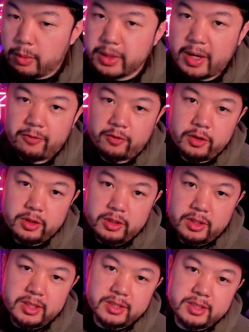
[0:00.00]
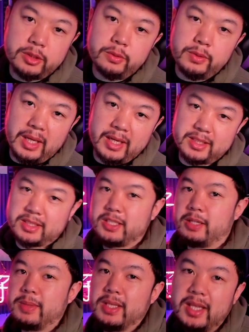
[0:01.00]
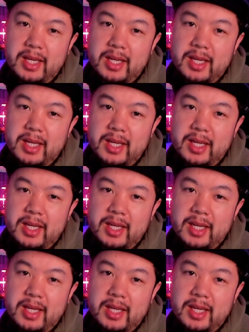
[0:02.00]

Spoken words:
without further ado, ladies and gentlemen,